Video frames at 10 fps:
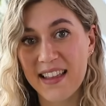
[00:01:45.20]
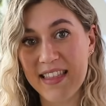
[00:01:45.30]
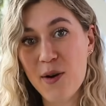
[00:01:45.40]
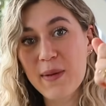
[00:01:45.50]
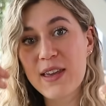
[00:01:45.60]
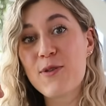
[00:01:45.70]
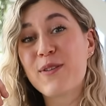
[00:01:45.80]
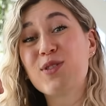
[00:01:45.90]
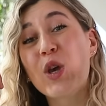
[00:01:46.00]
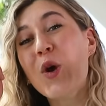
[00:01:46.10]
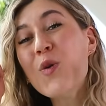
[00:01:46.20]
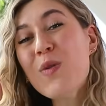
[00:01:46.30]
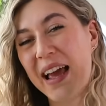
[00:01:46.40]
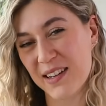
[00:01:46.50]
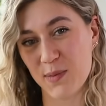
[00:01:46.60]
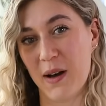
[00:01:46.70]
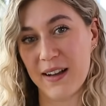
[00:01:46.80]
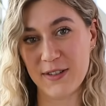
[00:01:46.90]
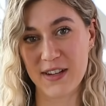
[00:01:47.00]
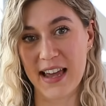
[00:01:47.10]
that'll be you with two legs
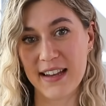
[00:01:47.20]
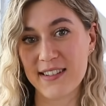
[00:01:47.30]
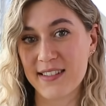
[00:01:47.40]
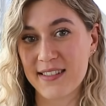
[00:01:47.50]
behind your head.